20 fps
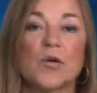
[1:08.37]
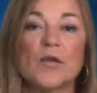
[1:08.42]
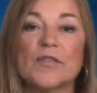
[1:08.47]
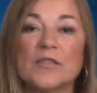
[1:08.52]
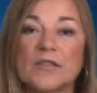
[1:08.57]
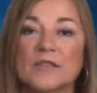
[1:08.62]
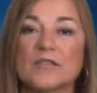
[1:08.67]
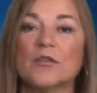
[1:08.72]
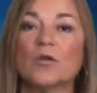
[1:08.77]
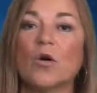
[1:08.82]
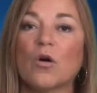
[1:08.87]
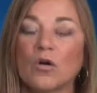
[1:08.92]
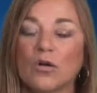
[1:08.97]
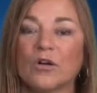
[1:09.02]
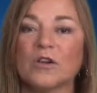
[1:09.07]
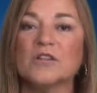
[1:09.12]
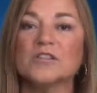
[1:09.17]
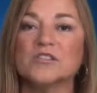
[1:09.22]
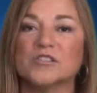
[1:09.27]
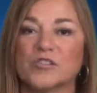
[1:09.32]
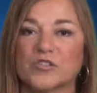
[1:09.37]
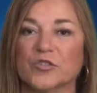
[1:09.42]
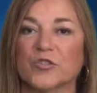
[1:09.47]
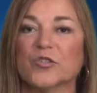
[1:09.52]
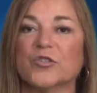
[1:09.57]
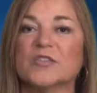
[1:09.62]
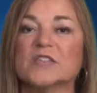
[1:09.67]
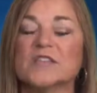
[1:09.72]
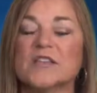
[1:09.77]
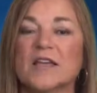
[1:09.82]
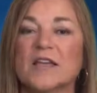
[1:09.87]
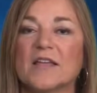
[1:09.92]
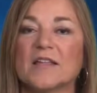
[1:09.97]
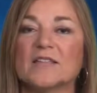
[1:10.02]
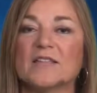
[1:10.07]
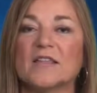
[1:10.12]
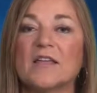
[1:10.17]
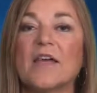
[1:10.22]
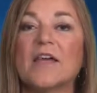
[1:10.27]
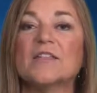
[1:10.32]
So I think there are concerns,
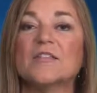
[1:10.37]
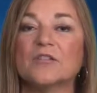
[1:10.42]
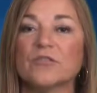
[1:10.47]
and